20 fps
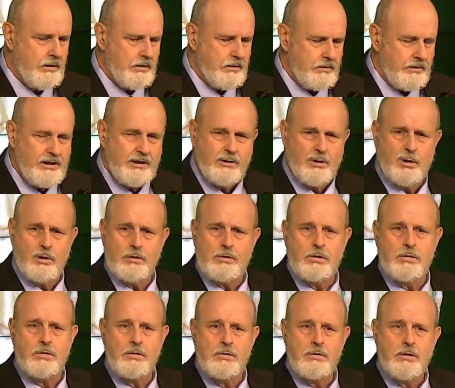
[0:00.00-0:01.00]
inert,
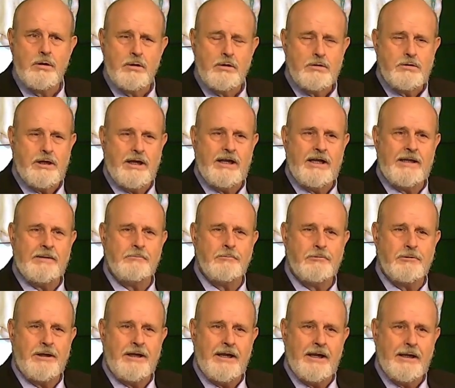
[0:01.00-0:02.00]
tame
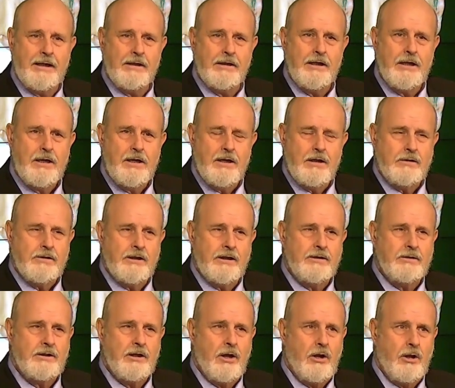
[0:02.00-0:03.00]
saying
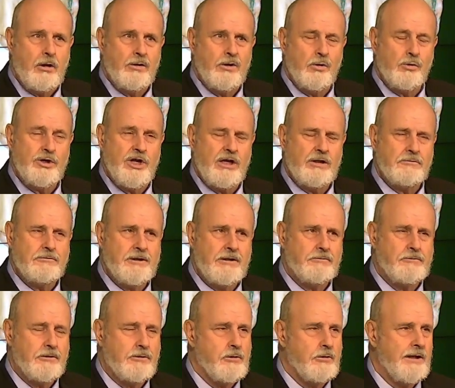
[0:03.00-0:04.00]
that, although
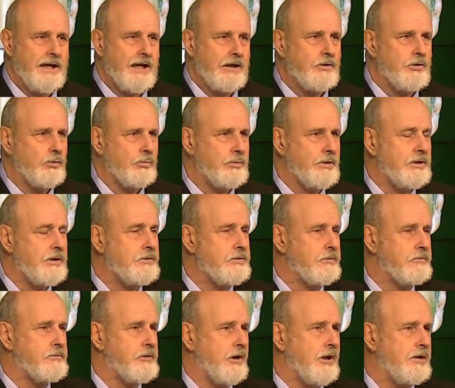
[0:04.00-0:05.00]
nonsensical, had no
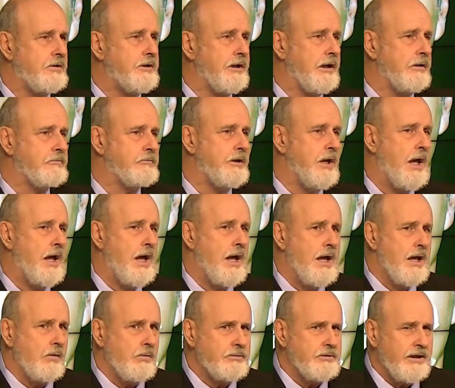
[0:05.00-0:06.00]
religious context.
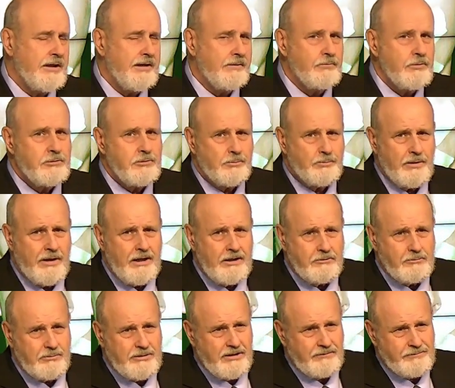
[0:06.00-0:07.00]
Was I ever surprised
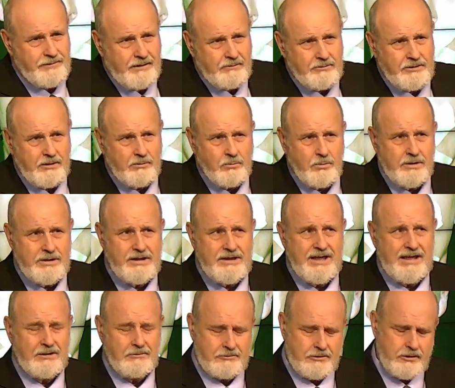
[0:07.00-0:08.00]
when I found out what it
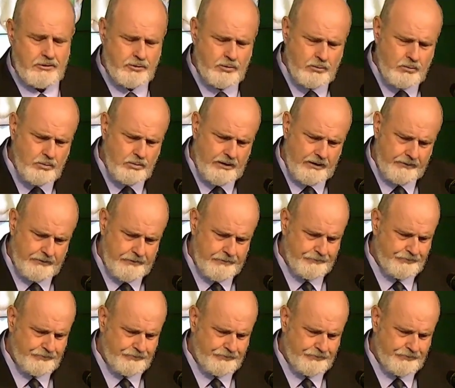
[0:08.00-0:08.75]
has to do with?